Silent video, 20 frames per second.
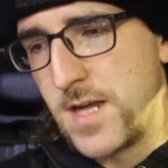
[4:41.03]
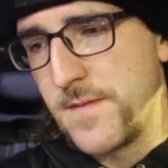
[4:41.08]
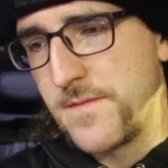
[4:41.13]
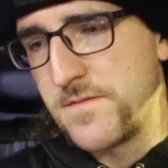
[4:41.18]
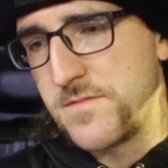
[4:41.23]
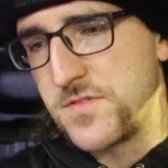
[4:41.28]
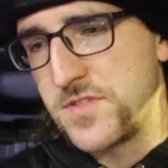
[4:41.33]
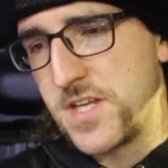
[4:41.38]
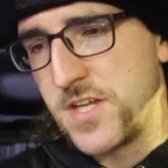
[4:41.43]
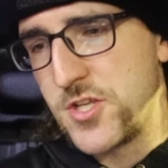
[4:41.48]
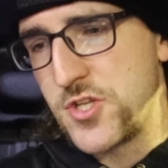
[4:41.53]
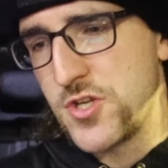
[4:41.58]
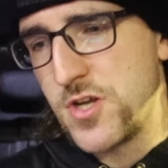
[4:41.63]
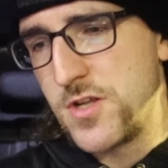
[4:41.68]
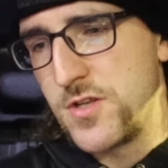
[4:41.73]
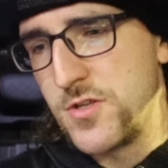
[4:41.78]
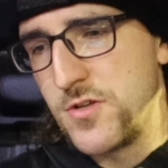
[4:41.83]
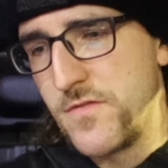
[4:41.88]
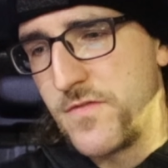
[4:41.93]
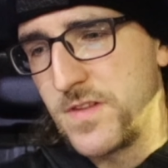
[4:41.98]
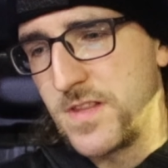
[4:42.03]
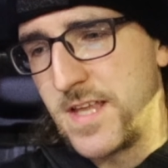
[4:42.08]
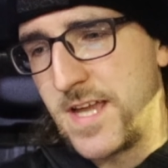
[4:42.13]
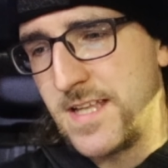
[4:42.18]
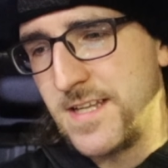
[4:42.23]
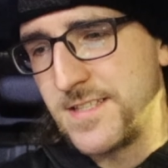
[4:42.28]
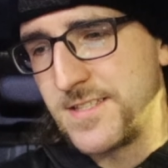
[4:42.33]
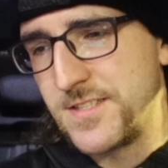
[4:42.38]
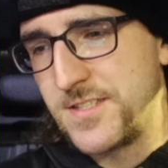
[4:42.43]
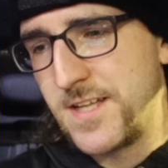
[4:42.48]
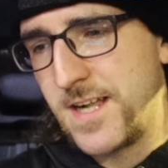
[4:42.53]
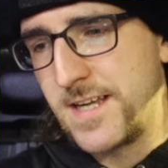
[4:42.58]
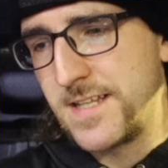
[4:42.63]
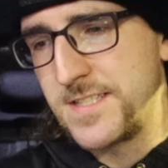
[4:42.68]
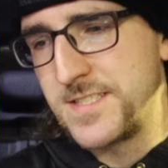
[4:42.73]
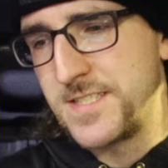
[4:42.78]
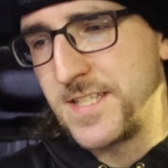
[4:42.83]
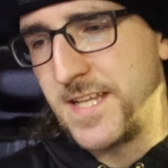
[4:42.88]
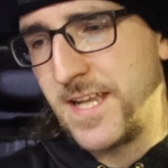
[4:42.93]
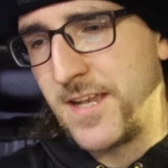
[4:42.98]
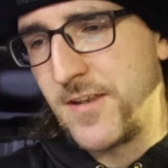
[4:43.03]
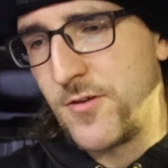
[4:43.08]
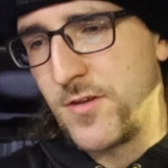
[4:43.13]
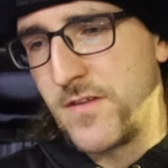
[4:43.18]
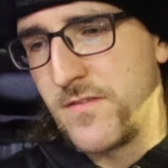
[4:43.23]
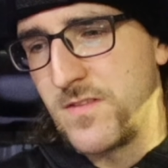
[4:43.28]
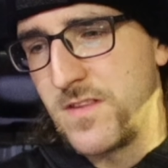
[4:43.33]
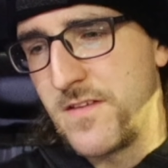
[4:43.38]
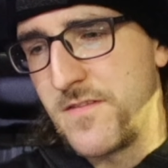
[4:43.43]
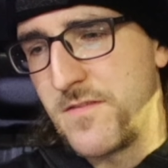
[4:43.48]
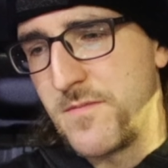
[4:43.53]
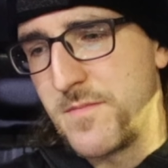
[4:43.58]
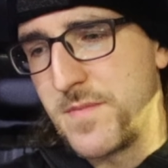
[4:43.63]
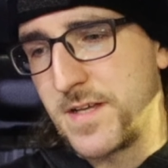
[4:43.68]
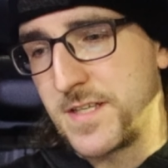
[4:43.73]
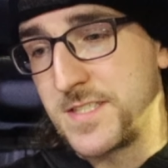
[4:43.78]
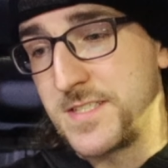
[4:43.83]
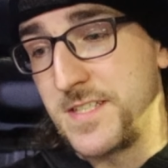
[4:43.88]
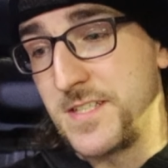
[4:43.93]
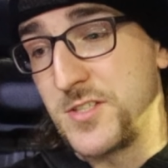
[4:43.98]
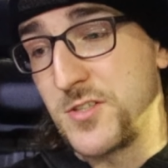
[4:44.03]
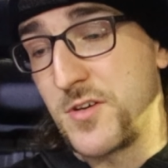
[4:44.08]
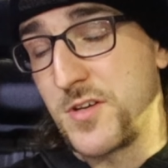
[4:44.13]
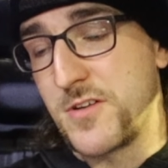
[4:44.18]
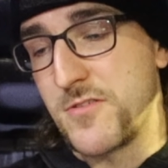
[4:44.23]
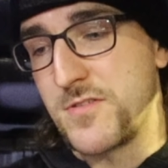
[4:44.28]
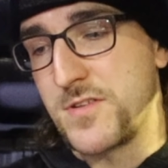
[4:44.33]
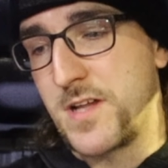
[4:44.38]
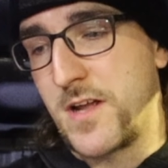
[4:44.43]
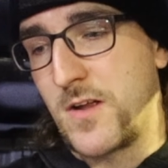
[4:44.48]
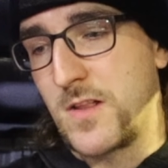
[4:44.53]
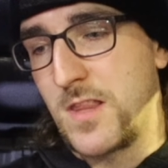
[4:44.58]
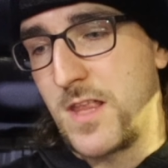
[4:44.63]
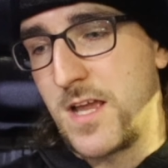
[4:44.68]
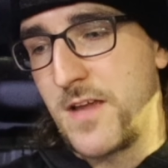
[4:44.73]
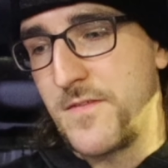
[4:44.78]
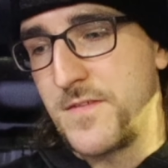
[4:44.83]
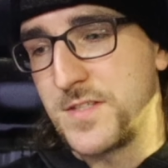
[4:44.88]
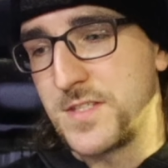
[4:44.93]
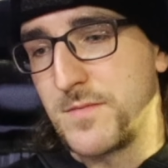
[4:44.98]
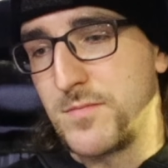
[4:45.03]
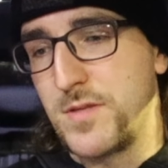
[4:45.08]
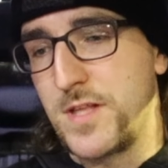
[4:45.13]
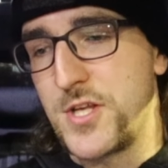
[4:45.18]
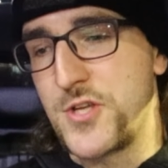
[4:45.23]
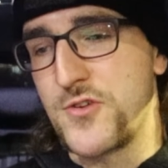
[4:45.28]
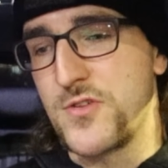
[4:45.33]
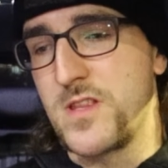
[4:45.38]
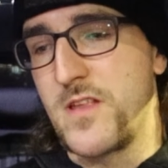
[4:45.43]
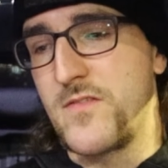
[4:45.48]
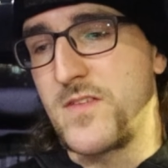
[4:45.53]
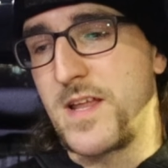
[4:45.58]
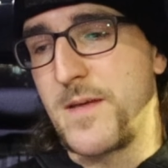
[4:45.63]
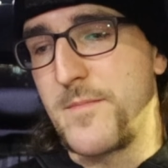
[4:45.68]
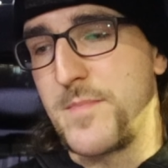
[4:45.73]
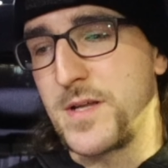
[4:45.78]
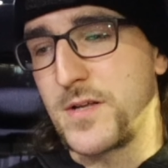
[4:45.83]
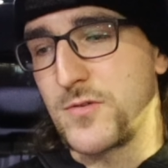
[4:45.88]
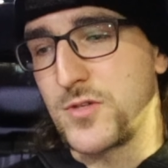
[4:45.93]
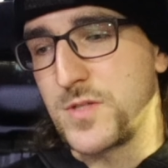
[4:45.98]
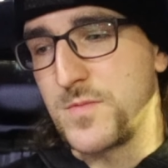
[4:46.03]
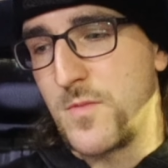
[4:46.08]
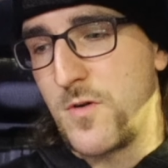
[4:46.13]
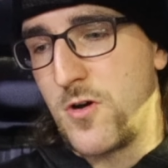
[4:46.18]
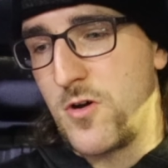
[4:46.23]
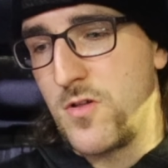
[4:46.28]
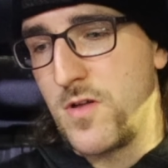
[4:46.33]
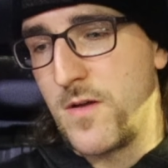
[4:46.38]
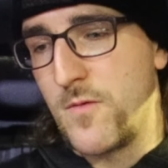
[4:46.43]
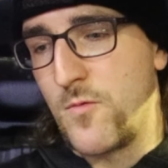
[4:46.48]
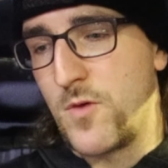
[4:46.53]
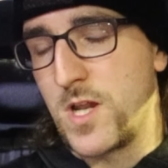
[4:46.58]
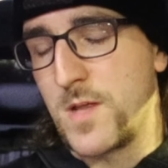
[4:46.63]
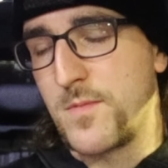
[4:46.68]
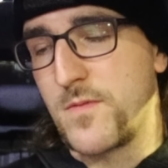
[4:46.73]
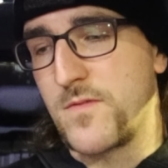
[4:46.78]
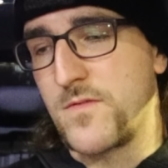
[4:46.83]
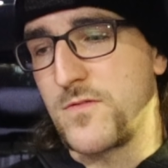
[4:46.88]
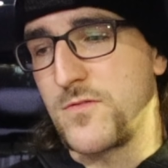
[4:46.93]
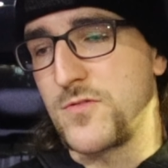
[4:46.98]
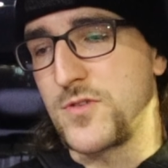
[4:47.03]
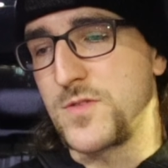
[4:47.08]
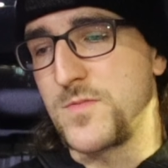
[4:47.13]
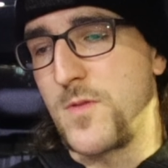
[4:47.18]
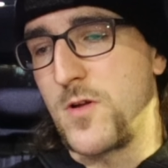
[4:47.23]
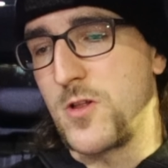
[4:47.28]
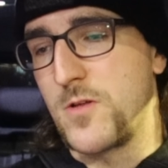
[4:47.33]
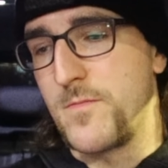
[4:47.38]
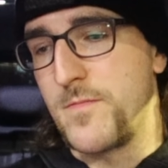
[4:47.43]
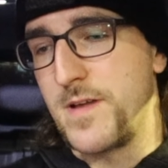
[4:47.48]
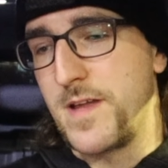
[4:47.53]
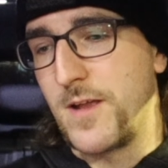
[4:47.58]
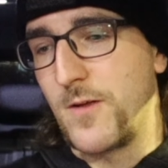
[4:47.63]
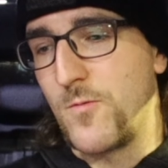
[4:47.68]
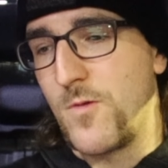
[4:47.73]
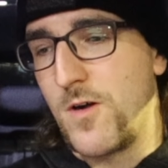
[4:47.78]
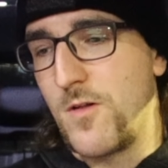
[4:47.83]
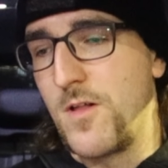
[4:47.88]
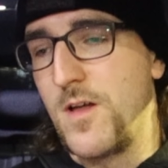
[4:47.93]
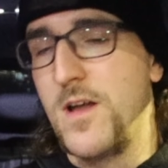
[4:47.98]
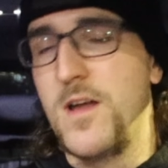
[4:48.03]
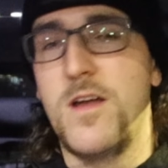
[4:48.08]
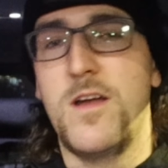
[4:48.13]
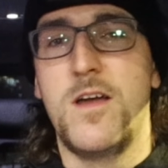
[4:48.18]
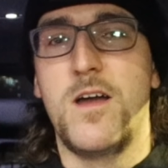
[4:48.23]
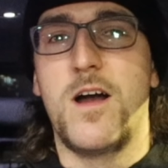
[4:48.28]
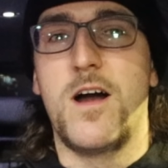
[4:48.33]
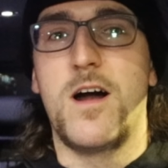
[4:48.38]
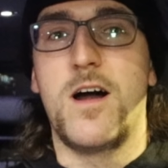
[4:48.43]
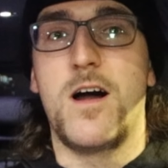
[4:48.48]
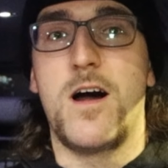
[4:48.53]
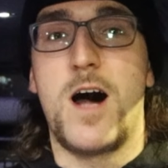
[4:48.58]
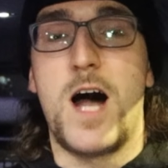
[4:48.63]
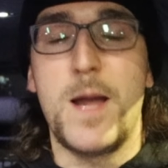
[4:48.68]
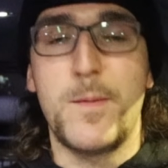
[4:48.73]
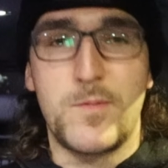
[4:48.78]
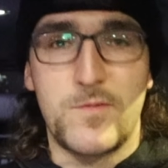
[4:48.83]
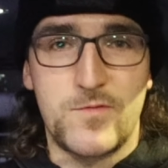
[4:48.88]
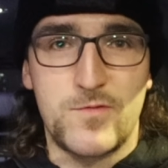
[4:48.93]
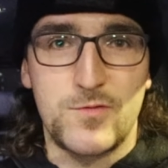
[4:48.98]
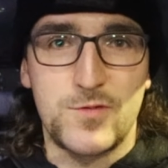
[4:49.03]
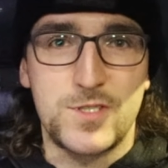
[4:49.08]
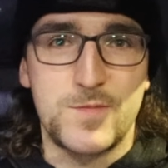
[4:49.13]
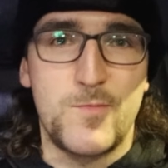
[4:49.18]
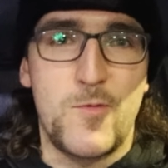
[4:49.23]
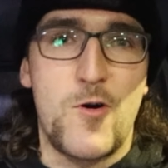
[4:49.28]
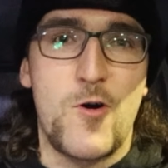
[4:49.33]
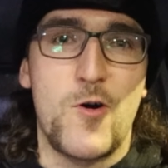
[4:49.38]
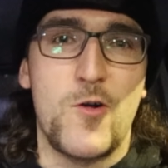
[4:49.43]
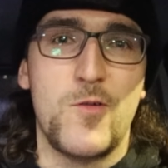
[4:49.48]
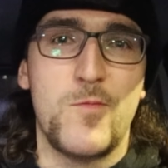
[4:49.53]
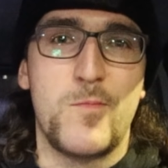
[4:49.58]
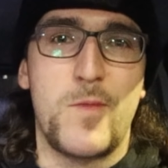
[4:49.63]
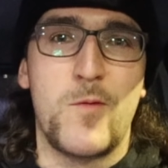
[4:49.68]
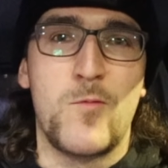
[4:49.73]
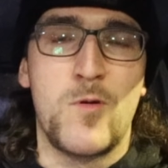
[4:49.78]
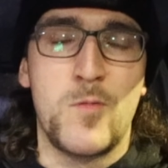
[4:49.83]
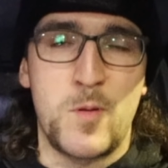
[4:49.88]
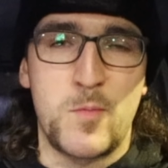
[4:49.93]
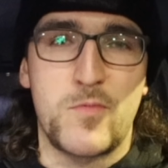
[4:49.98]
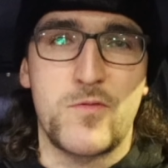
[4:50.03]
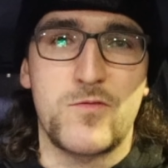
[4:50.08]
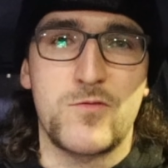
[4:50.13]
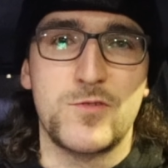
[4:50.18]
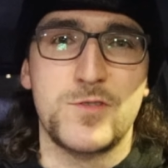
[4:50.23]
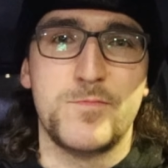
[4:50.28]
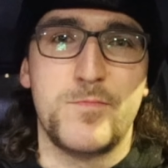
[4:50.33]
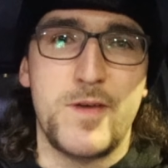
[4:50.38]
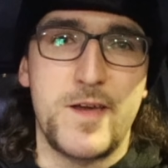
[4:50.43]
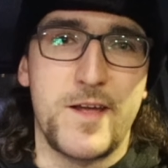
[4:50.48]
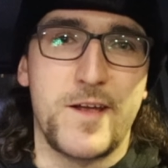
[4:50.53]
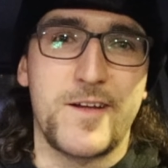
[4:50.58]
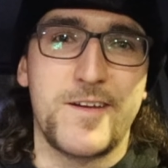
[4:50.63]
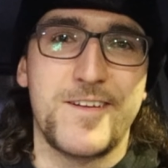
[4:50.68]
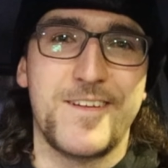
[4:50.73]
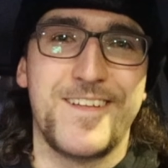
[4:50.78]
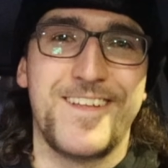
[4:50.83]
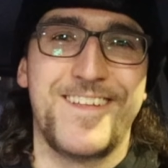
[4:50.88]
I'm from St. John, Newfoundland. That's a tiny city. I know you've lived in big cities all your entire life. Is the place you're living at big or small, and what do you prefer, small or big? Well, I prefer small. My woman prefers big.